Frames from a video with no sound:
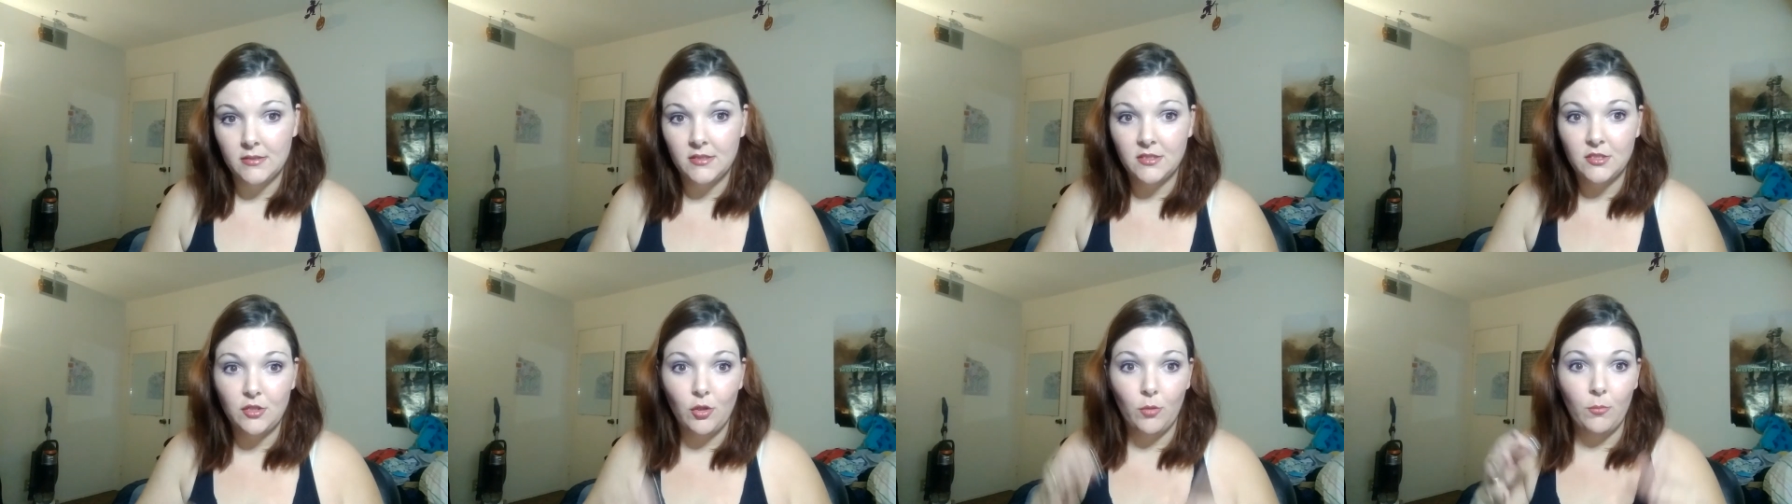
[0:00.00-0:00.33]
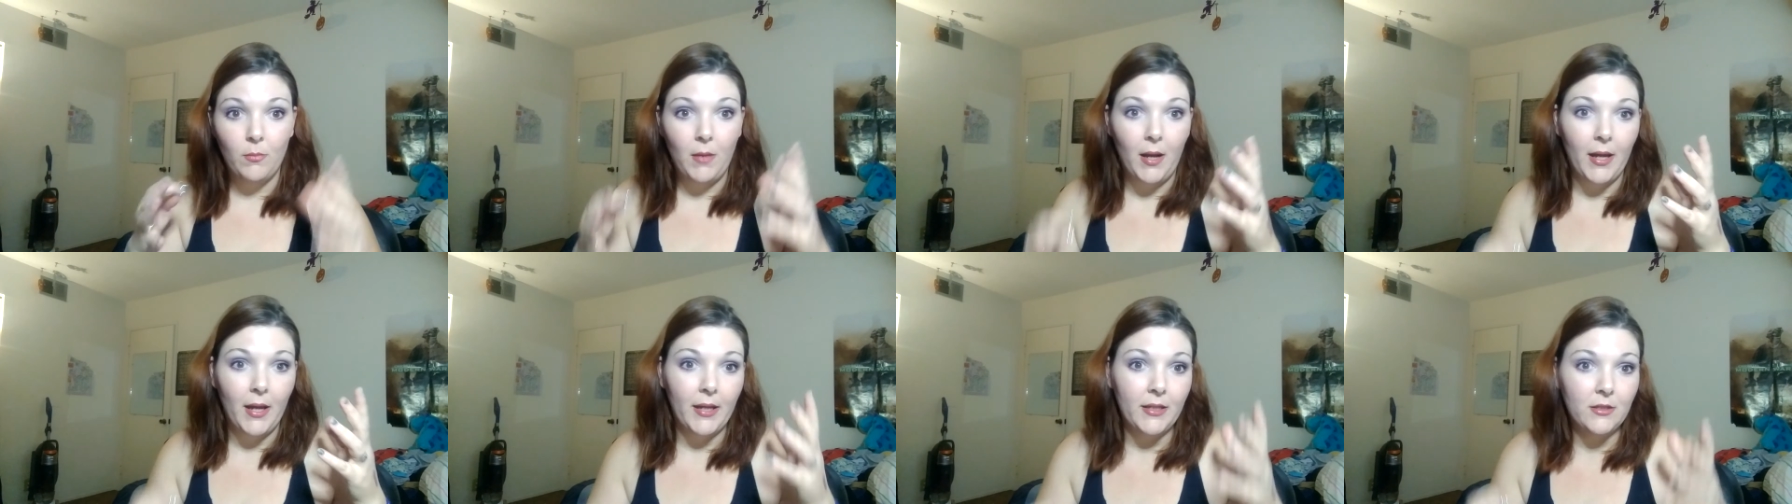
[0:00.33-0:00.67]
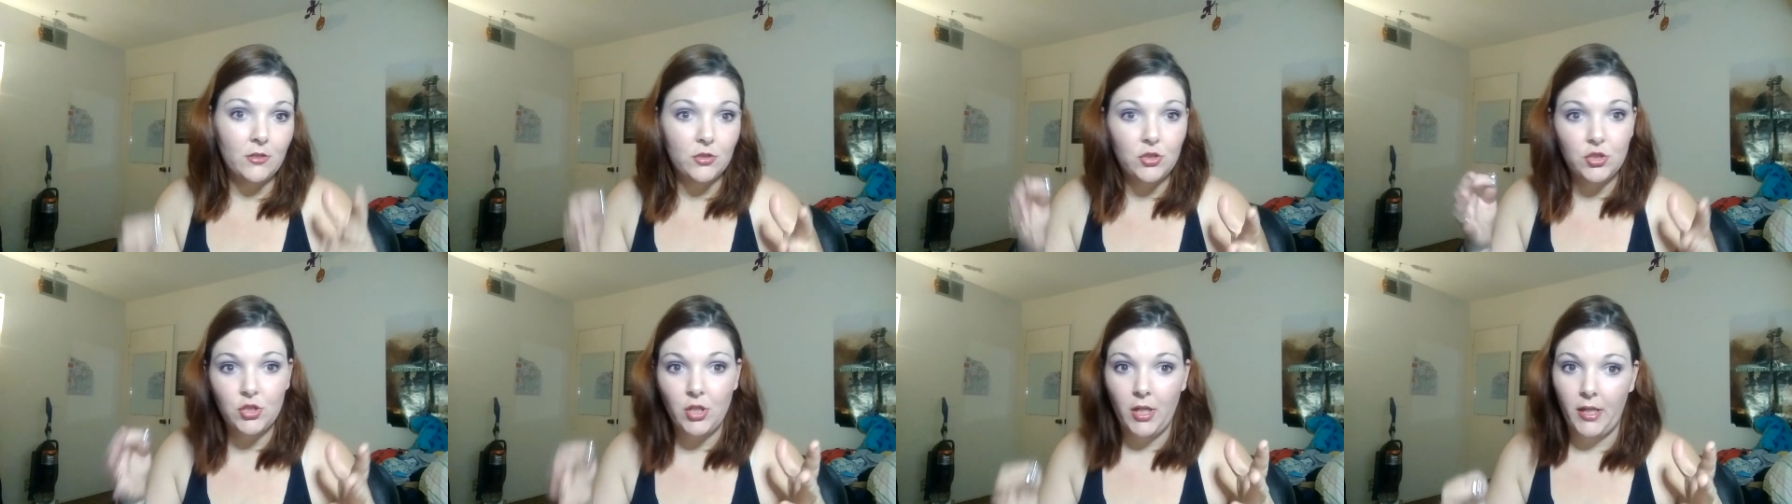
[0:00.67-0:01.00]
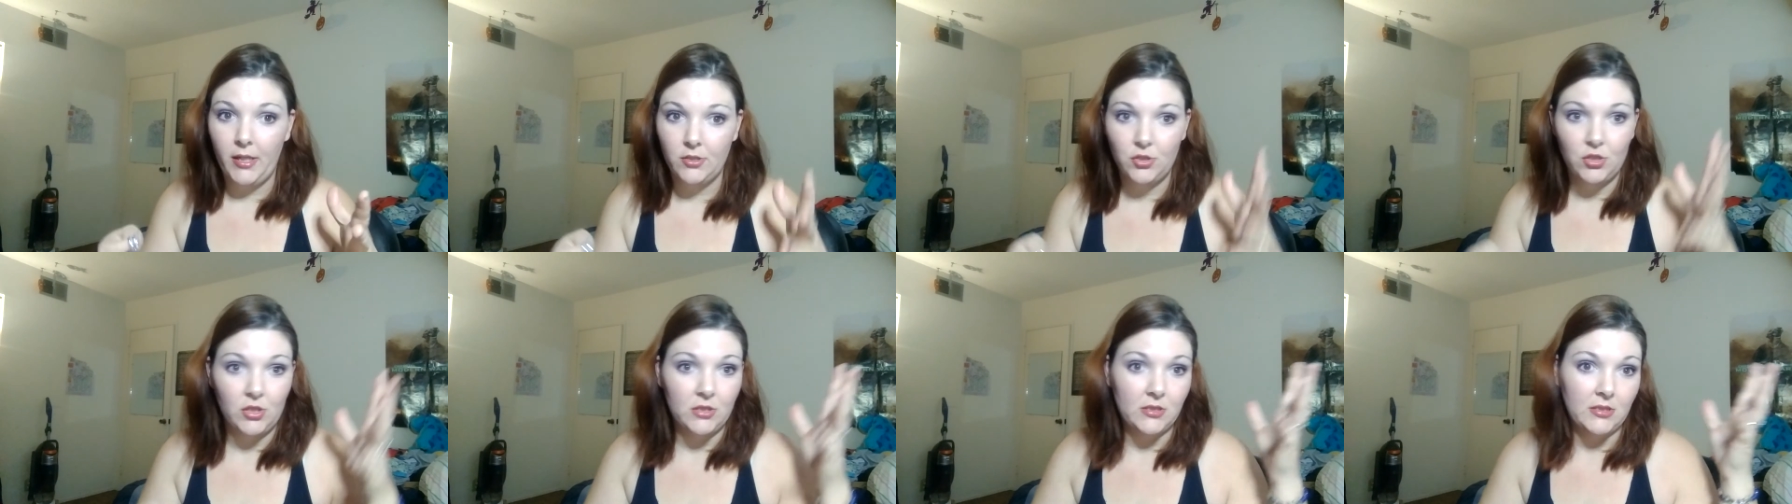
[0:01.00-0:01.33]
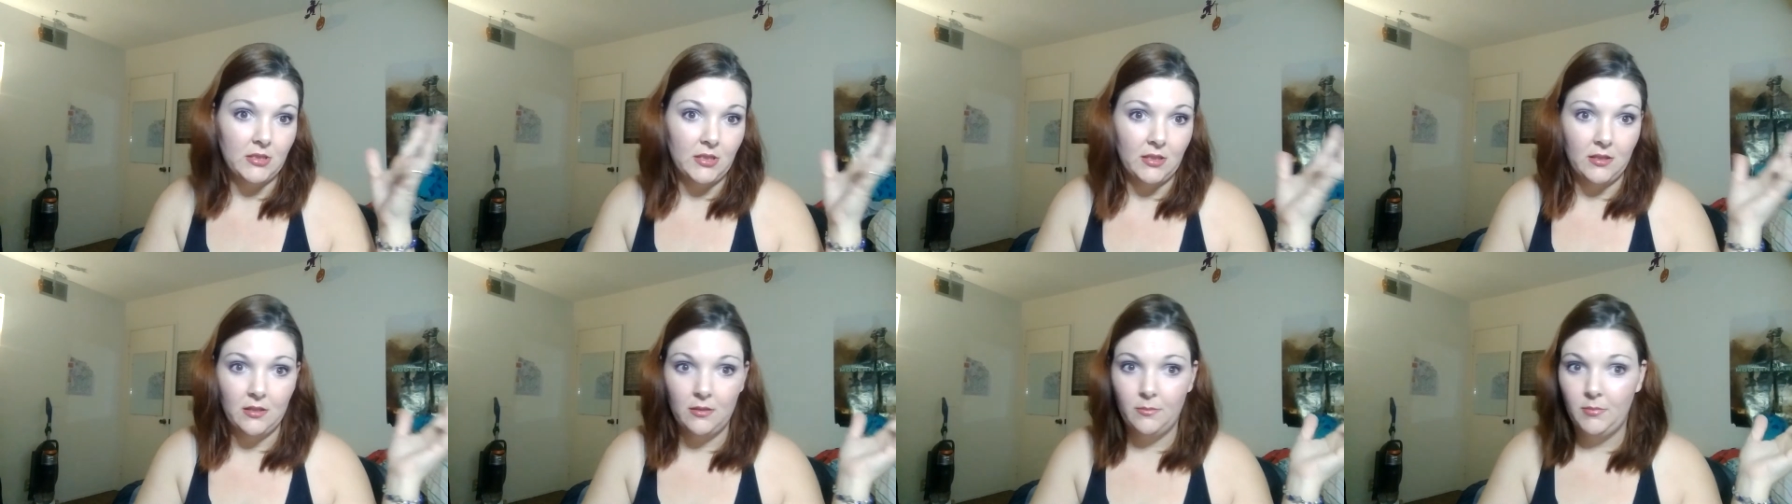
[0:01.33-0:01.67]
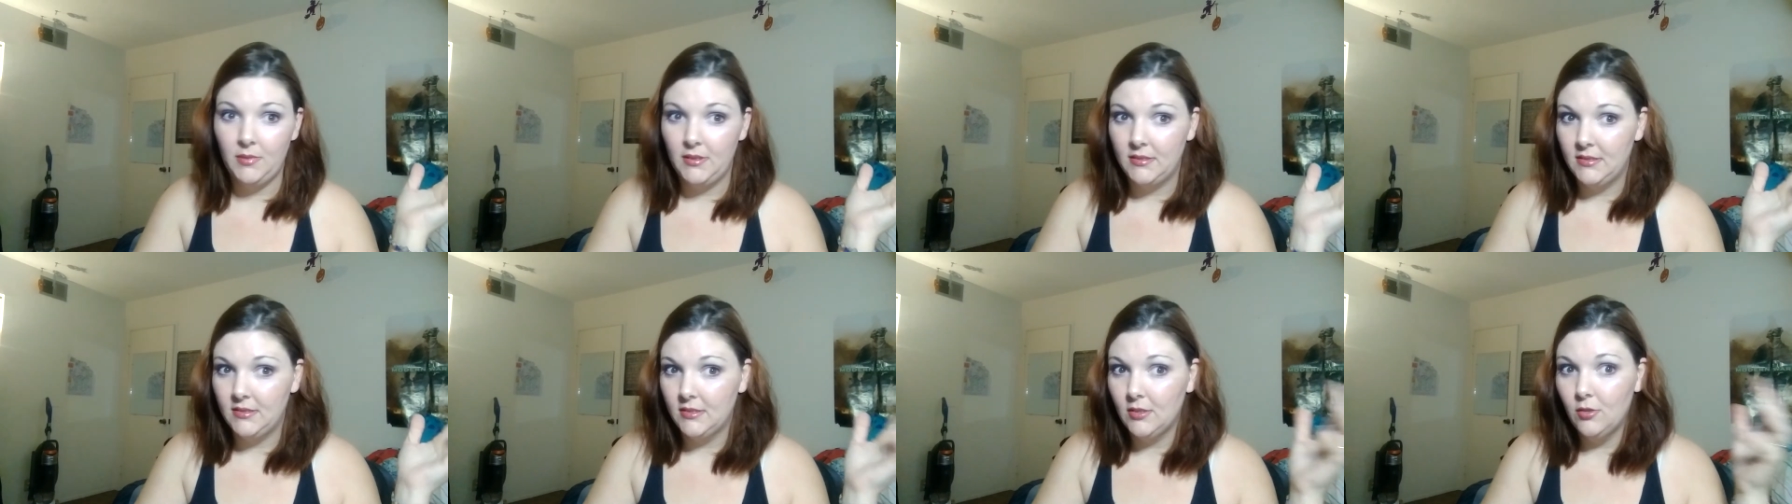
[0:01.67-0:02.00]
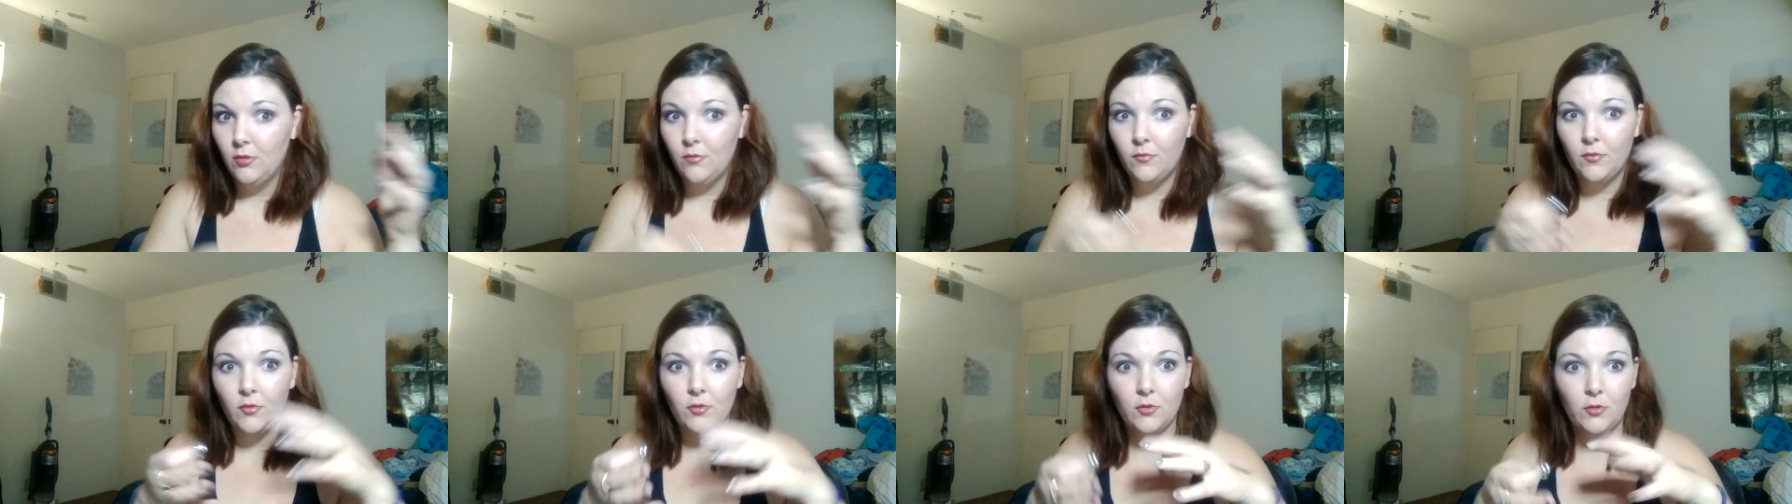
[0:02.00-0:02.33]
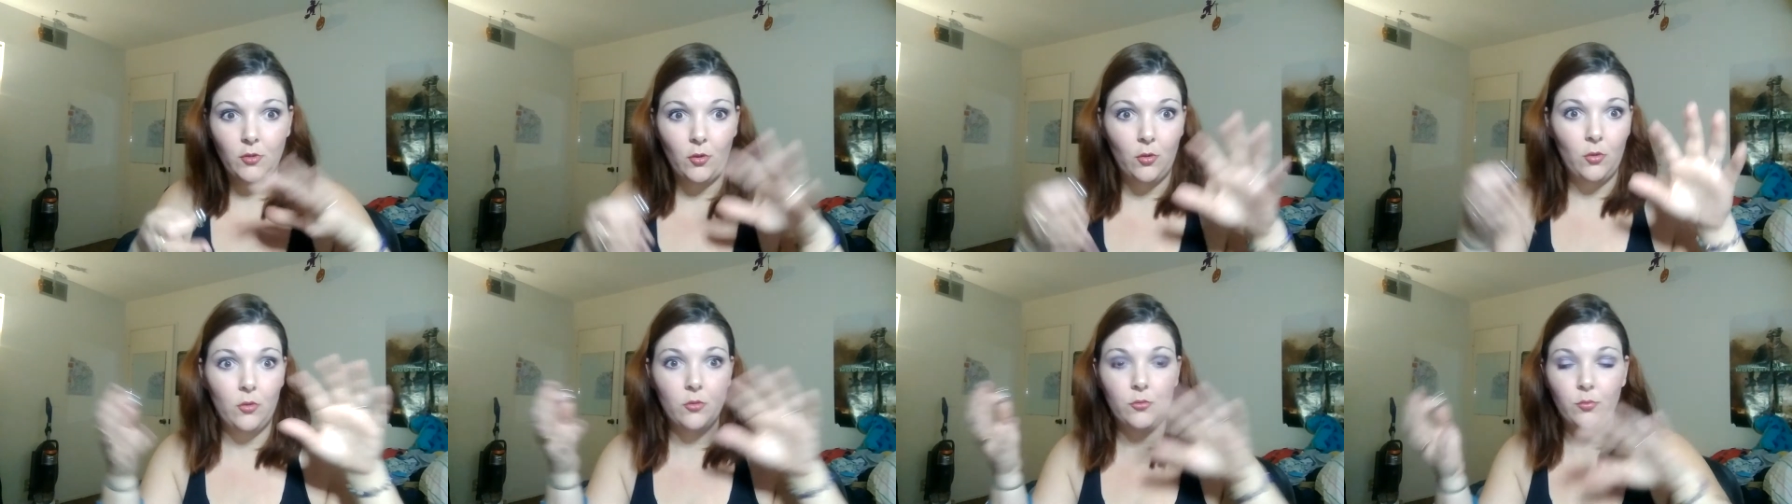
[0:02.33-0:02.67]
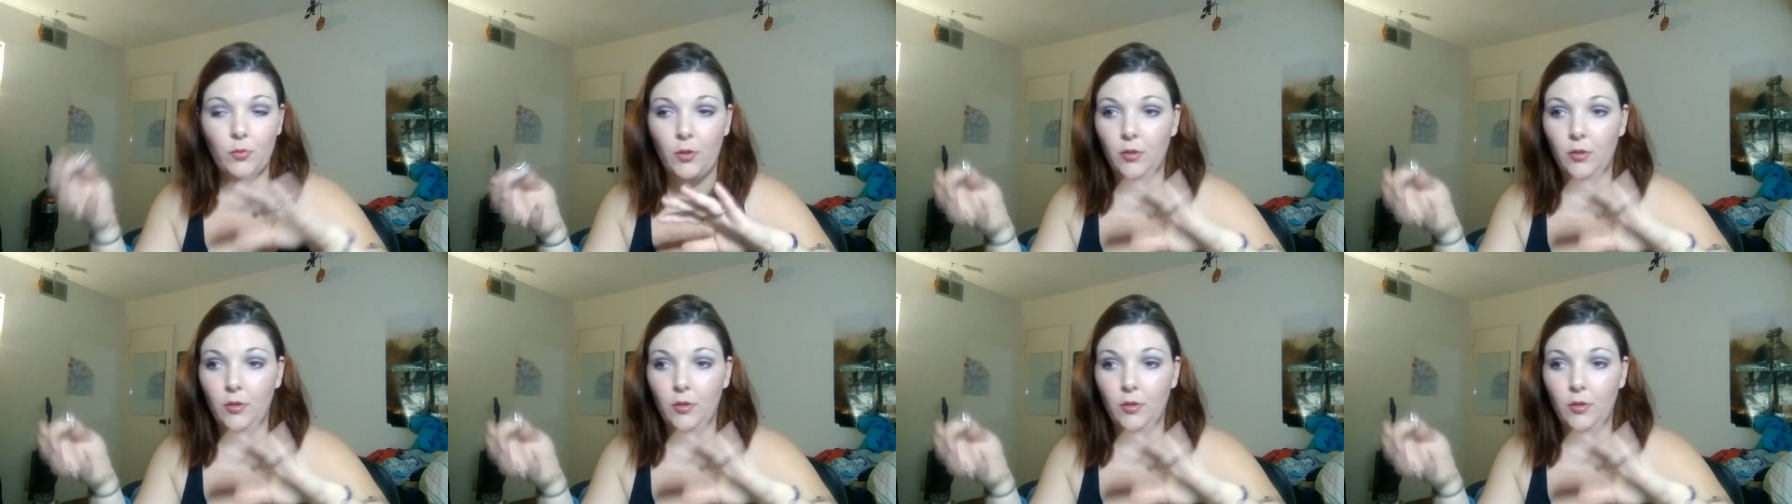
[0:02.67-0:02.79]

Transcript: So, mine changes. It could be silver, gold,